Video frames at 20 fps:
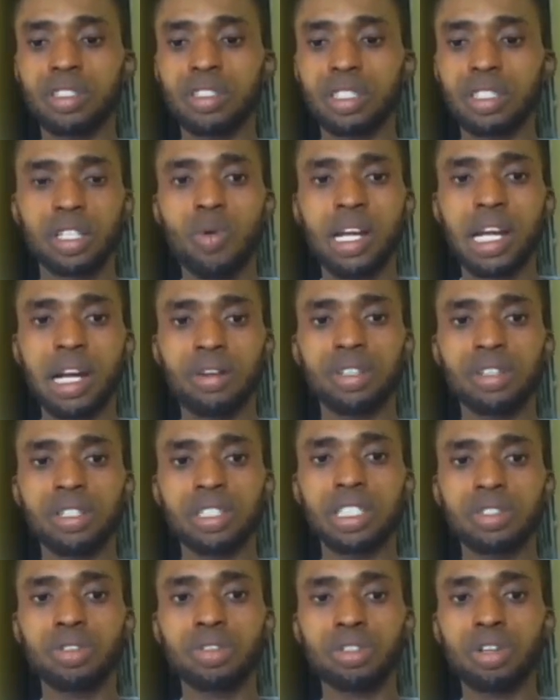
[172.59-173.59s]
When I run this, it's
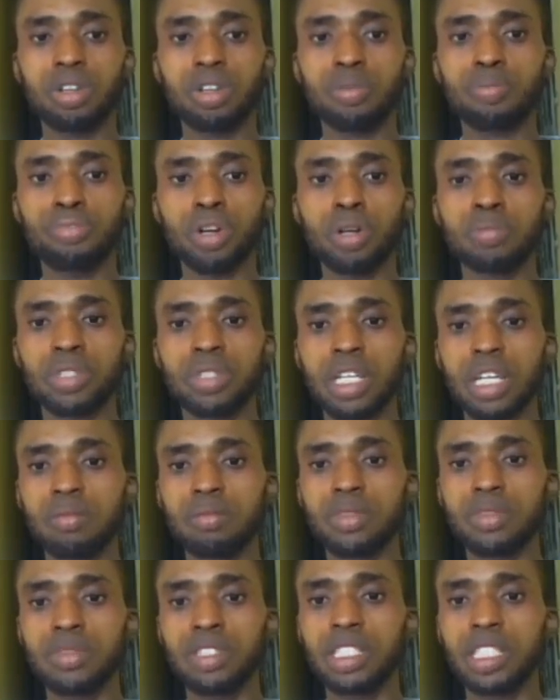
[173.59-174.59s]
going to prompt
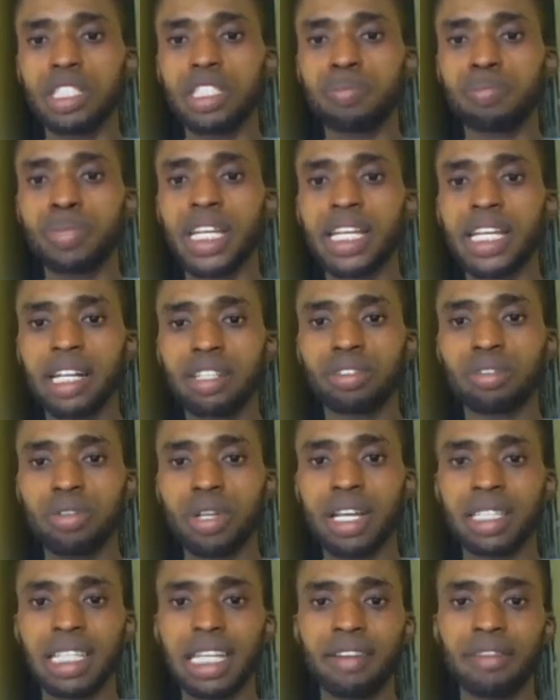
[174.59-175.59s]
the player to
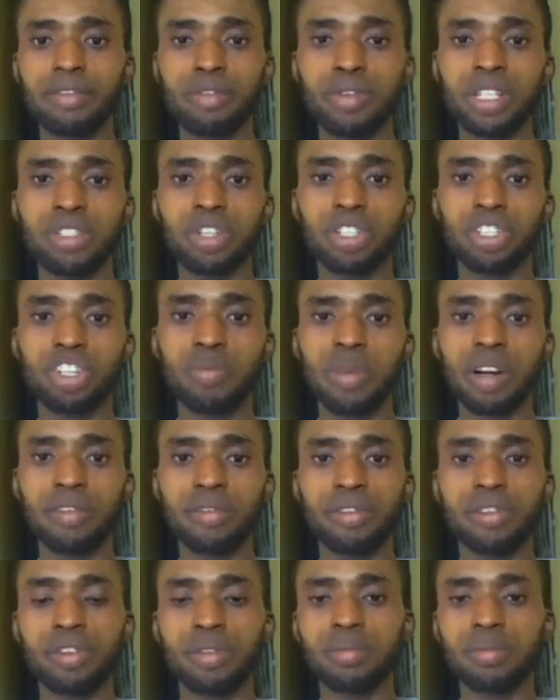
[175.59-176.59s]
enter range of number
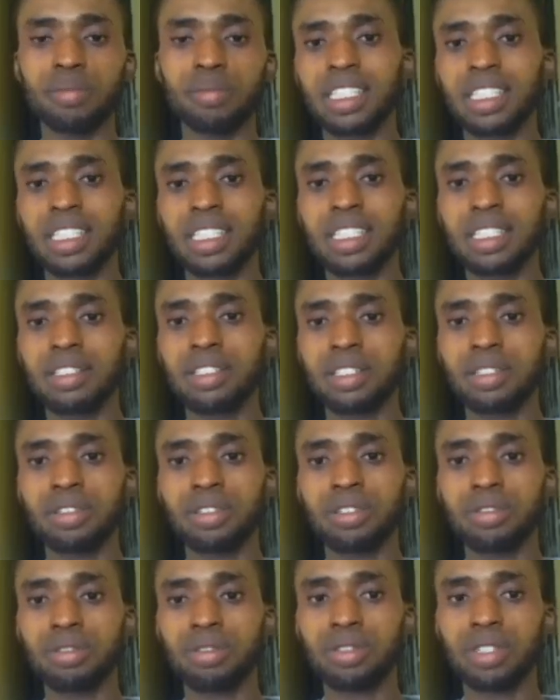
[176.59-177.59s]
from 0
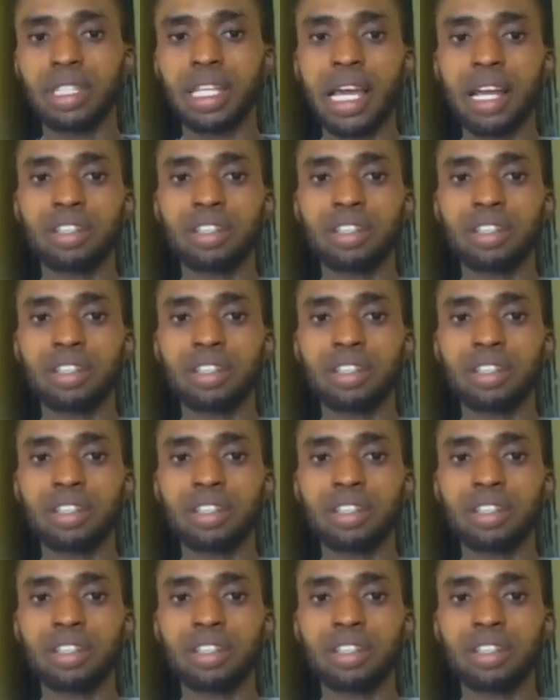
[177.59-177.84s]
to 10.